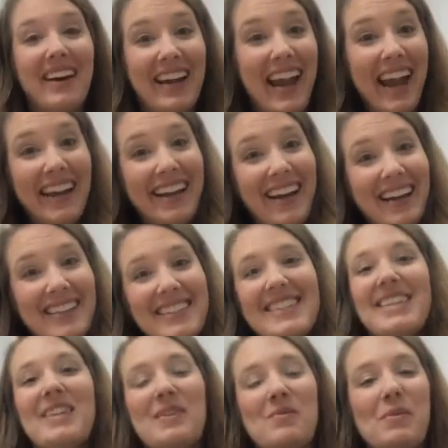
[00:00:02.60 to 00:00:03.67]
Hey guys,
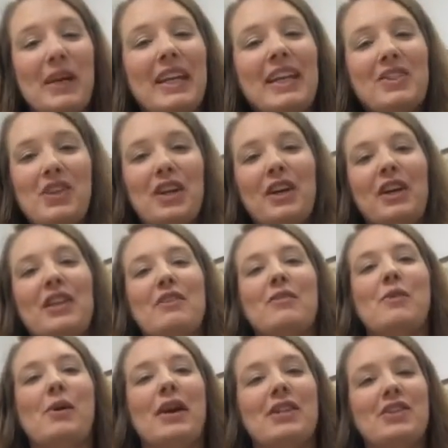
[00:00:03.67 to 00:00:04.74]
I'm Whitney Cherry, the
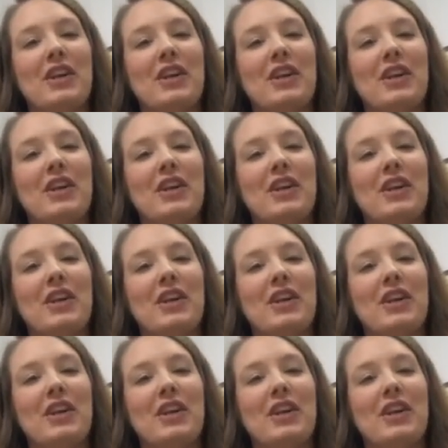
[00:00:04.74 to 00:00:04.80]
4-H